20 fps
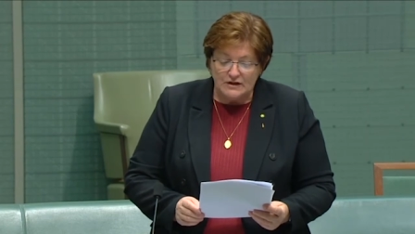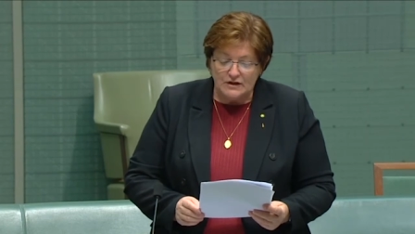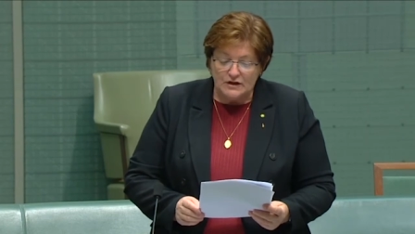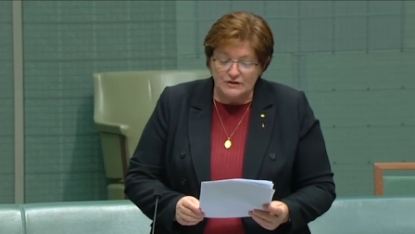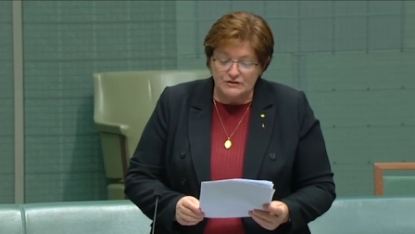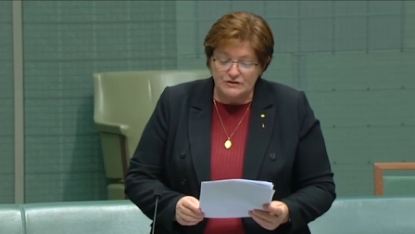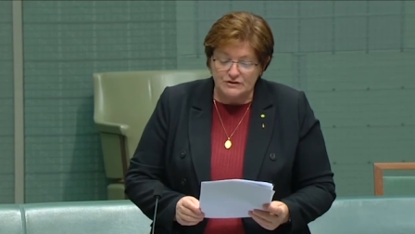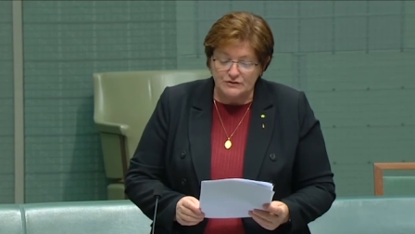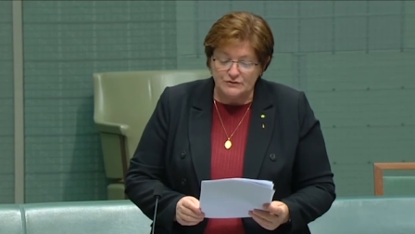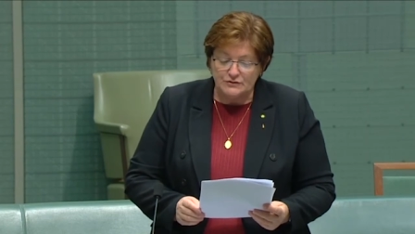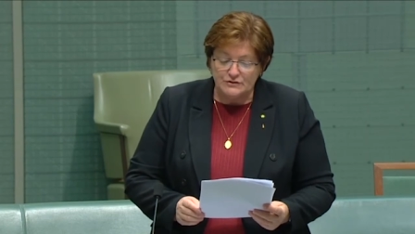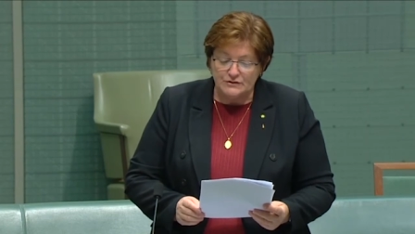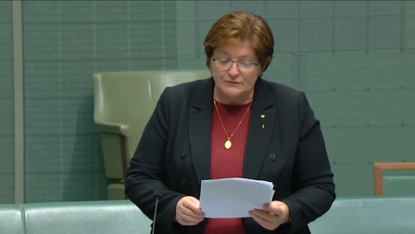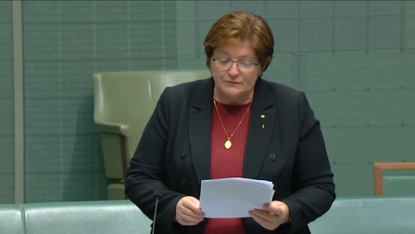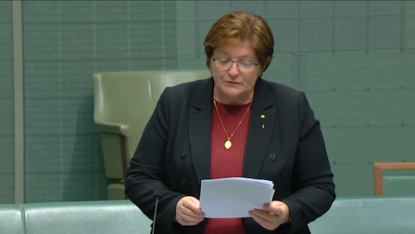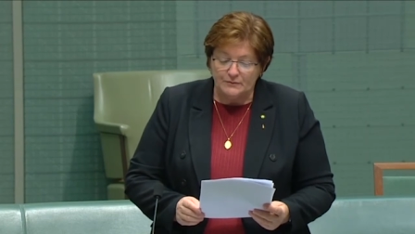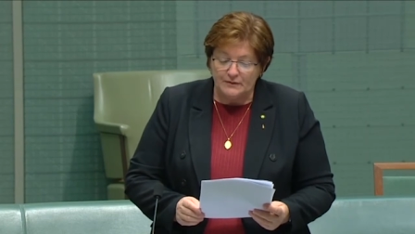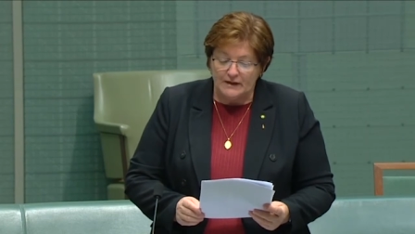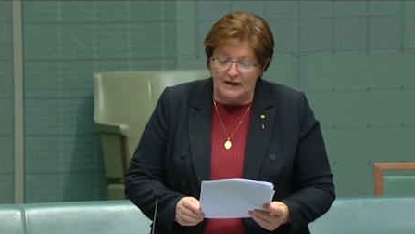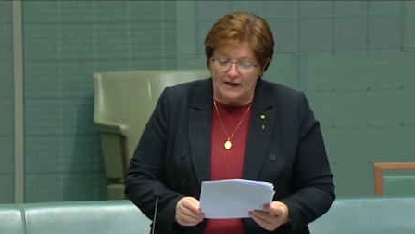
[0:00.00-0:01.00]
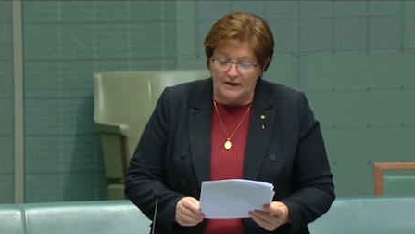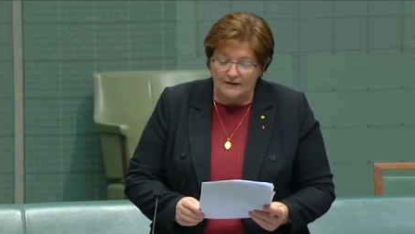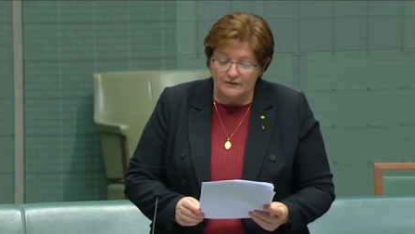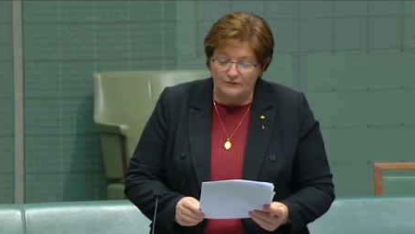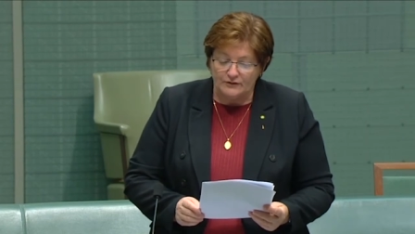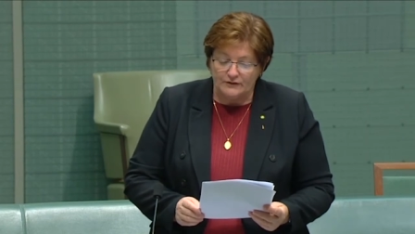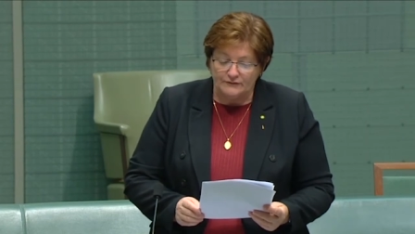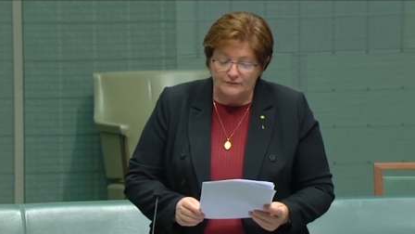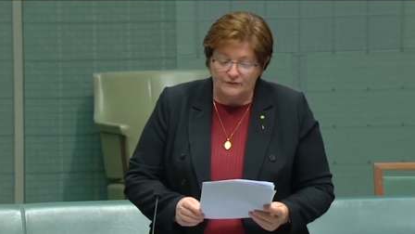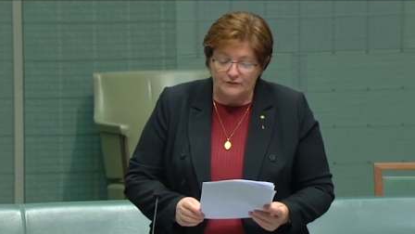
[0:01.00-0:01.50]
her children will be
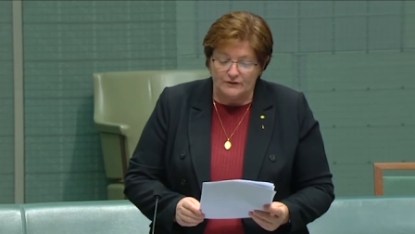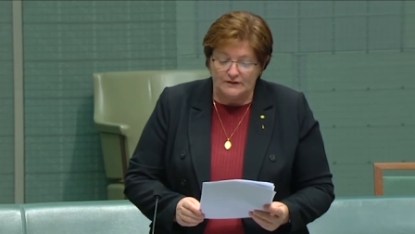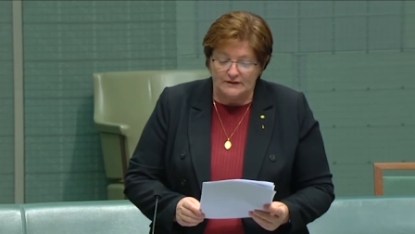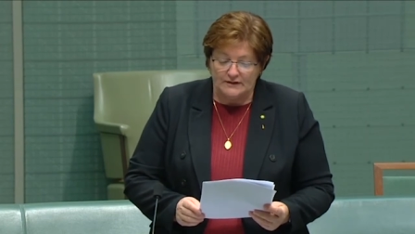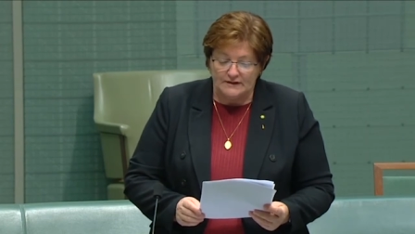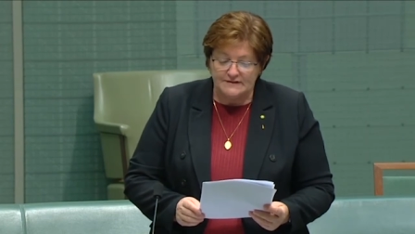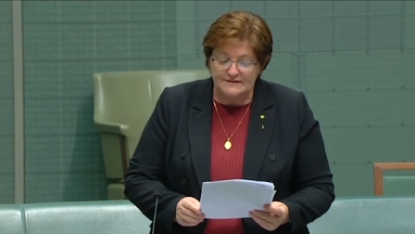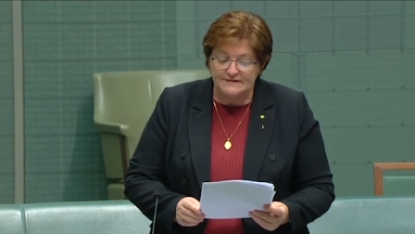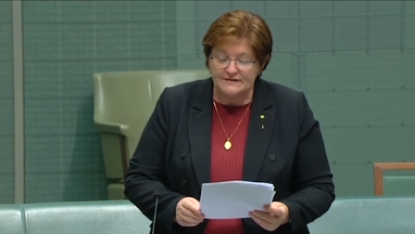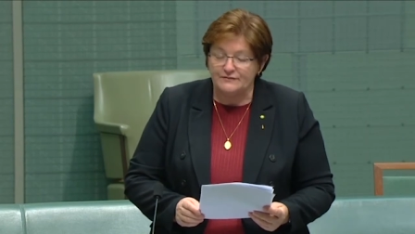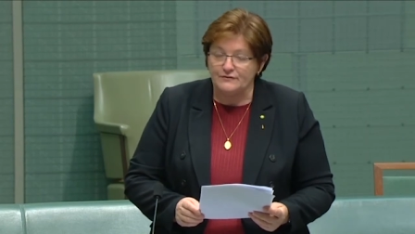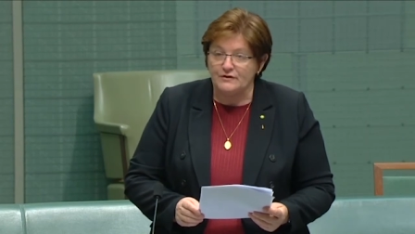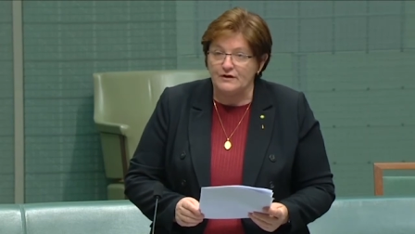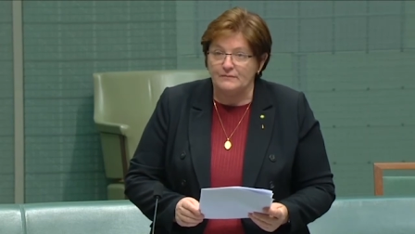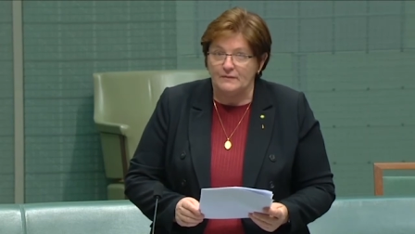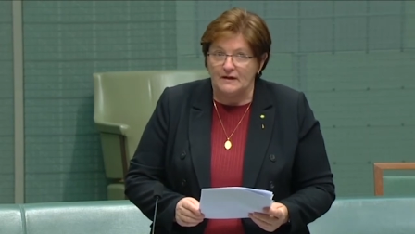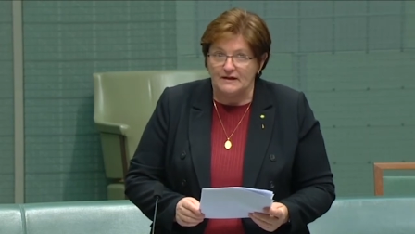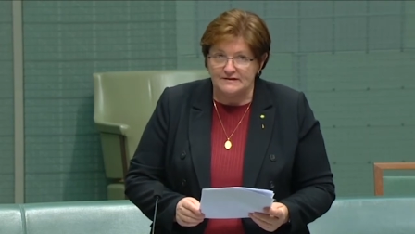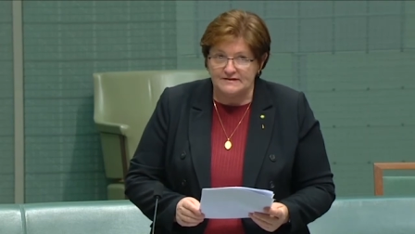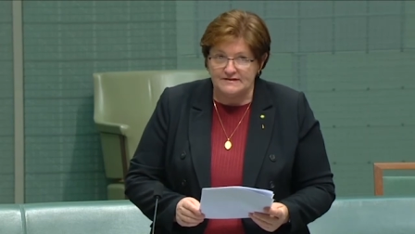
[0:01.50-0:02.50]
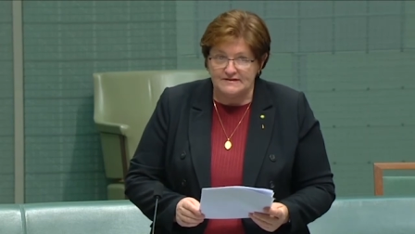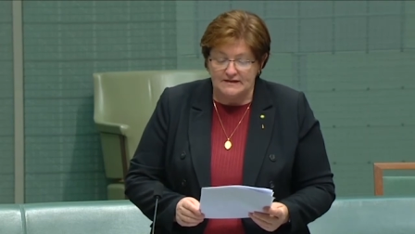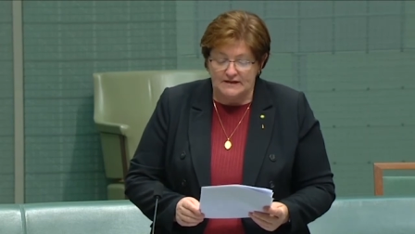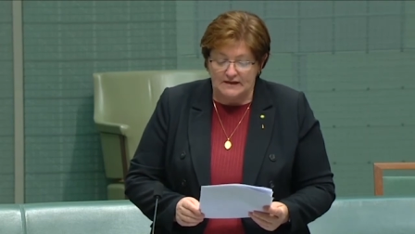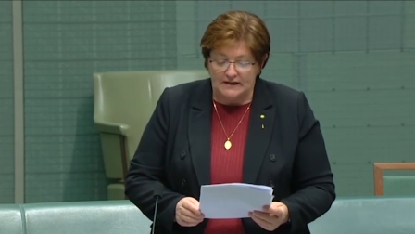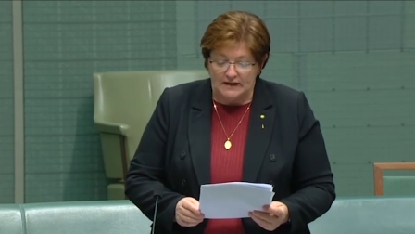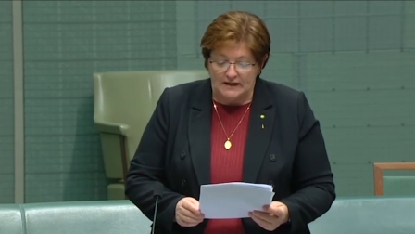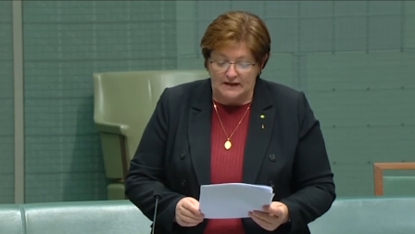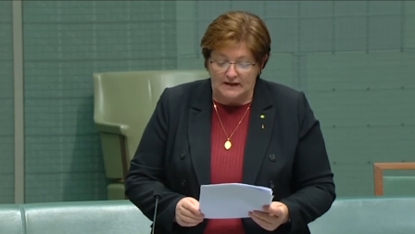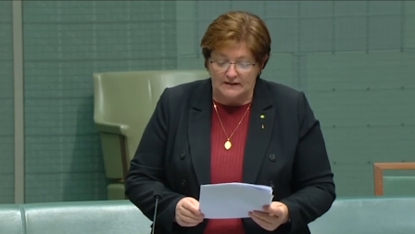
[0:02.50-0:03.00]
hungry for at least three months a
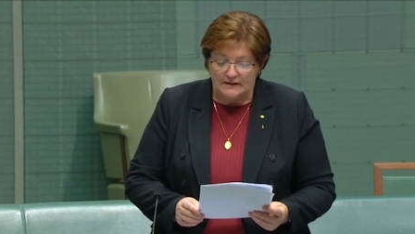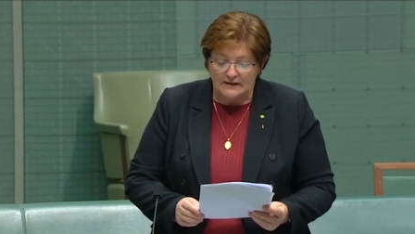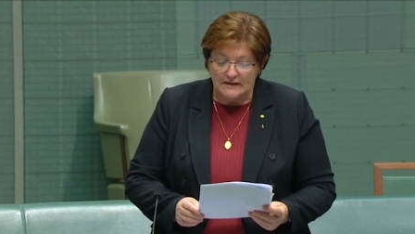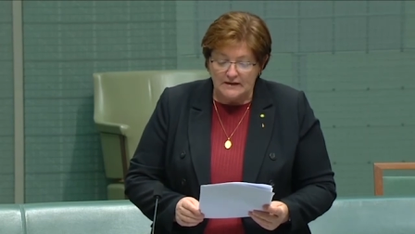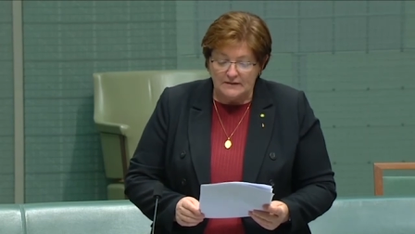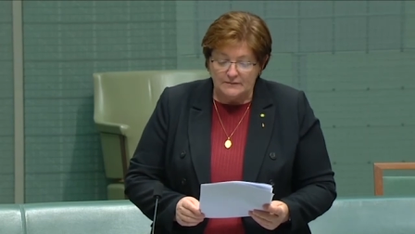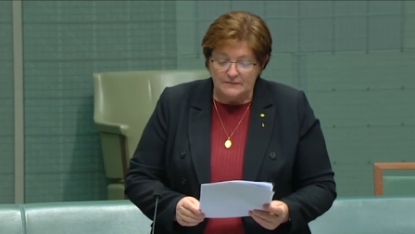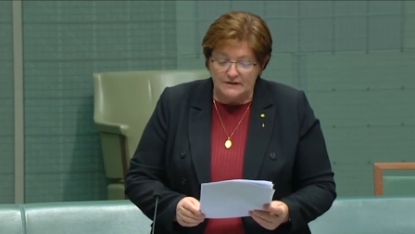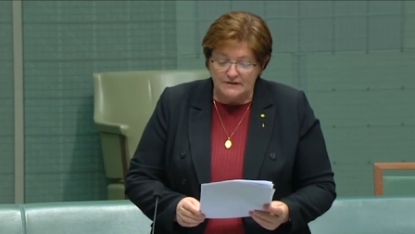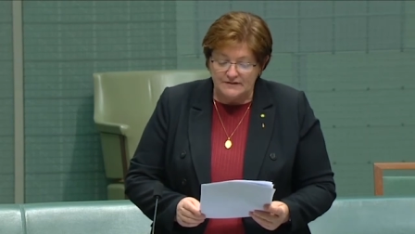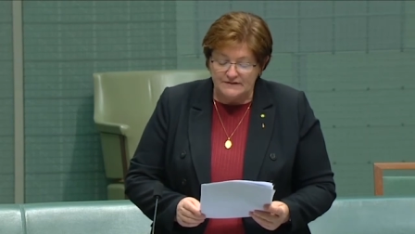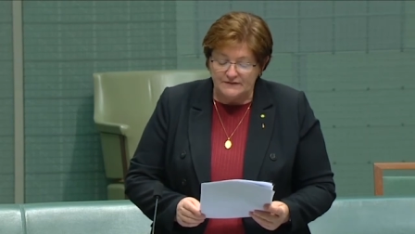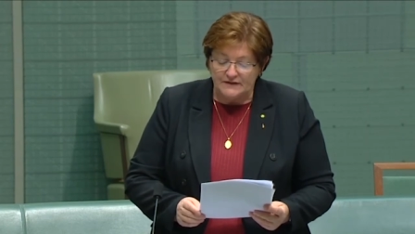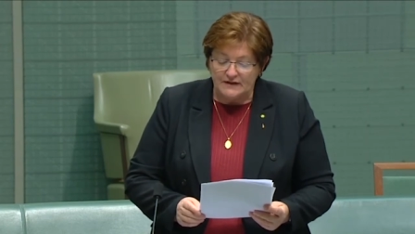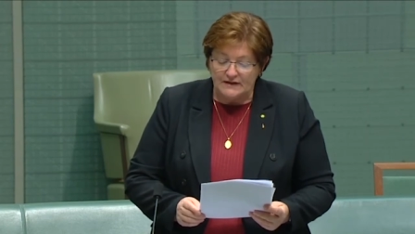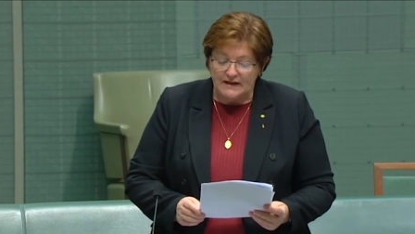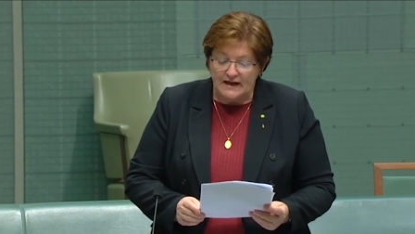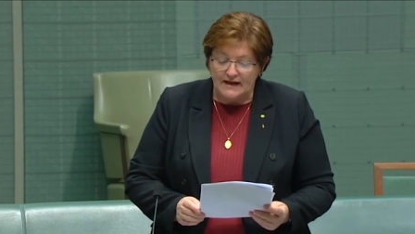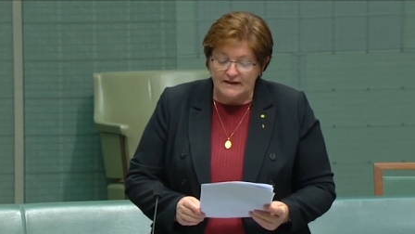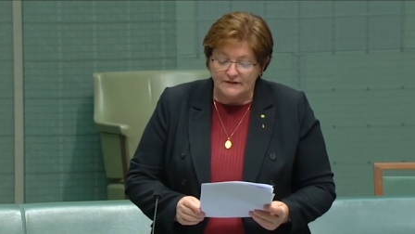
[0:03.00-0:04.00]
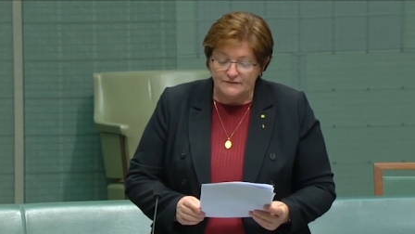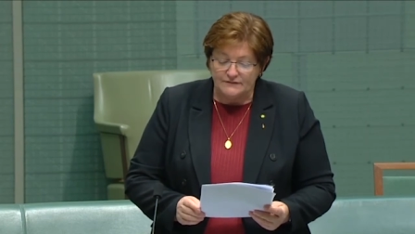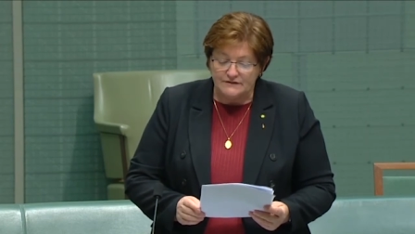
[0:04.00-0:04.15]
year because of the lack